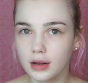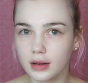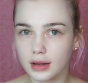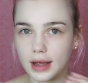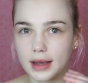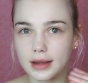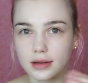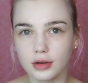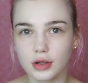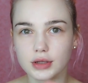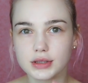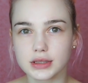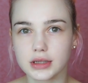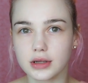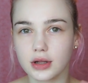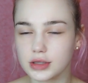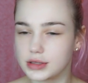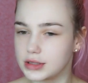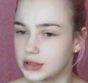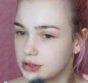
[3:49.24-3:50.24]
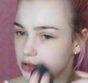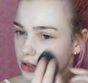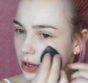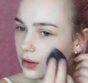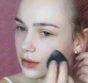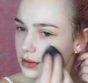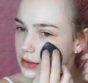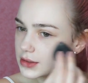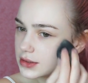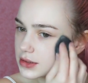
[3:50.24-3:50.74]
like lots and lots of
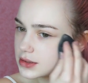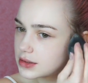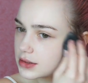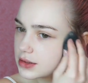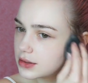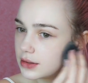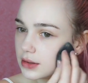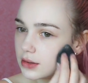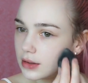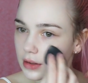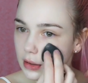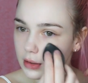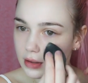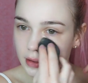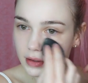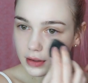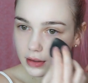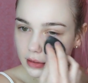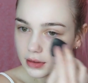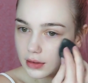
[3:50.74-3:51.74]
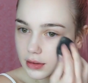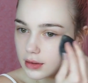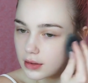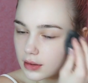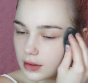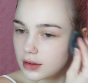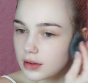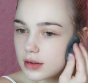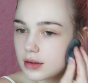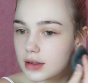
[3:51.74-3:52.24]
dots,
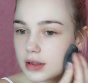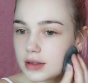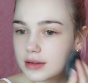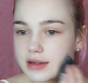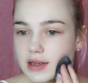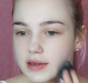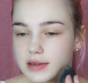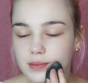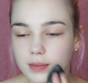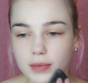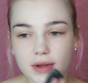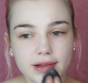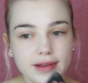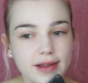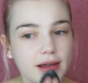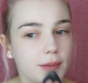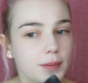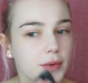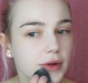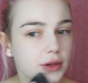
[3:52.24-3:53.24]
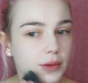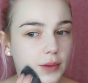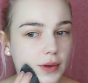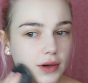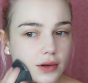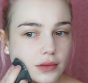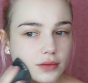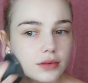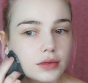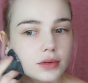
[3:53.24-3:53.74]
it does blend out pretty
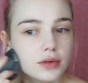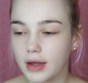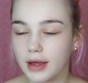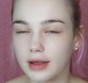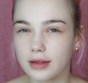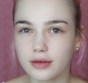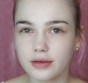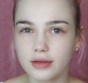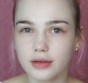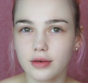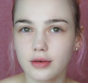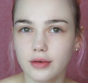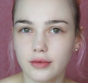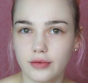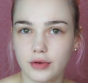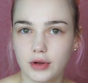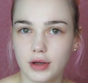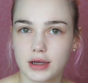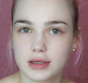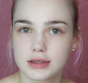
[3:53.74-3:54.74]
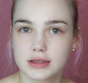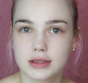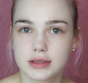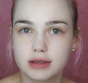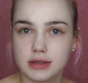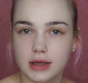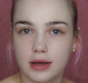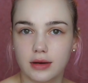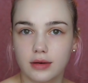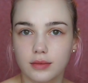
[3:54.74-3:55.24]
well. I don't know if you guys can
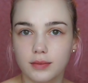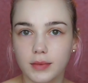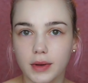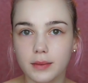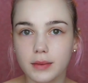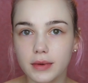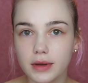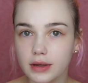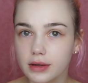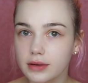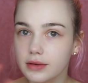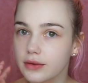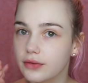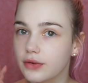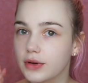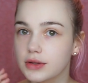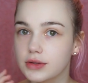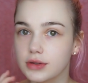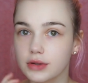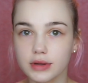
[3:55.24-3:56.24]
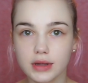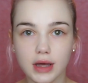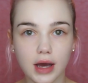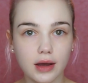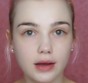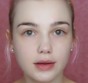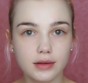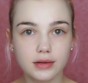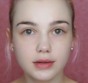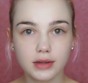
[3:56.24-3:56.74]
tell. Maybe if I do
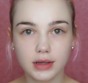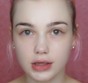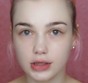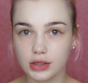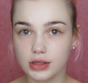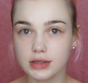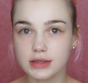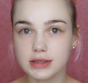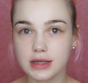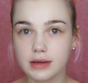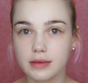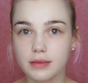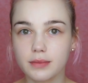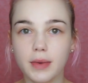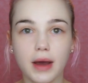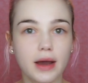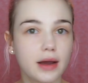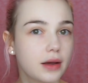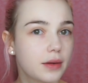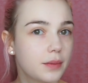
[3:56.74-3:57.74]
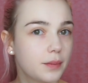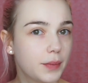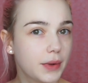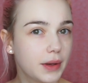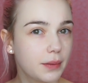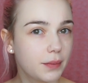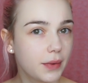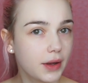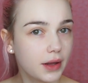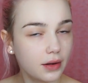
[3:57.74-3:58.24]
that, can you see that a
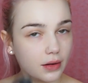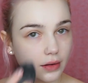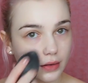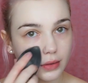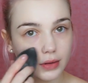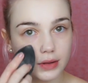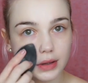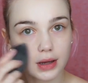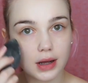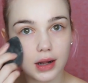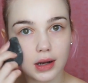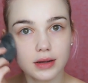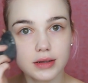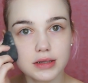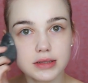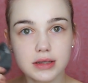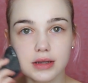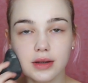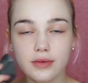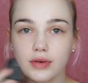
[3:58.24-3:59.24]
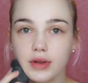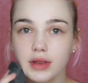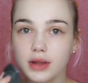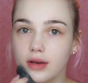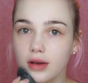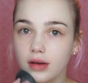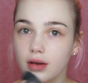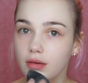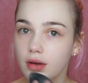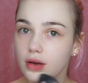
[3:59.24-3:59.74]
bit better? The colours and
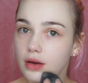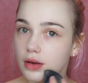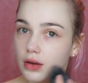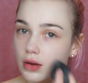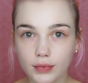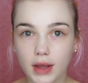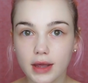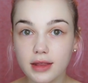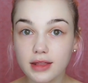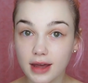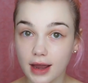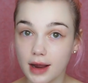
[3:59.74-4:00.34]
everything. In the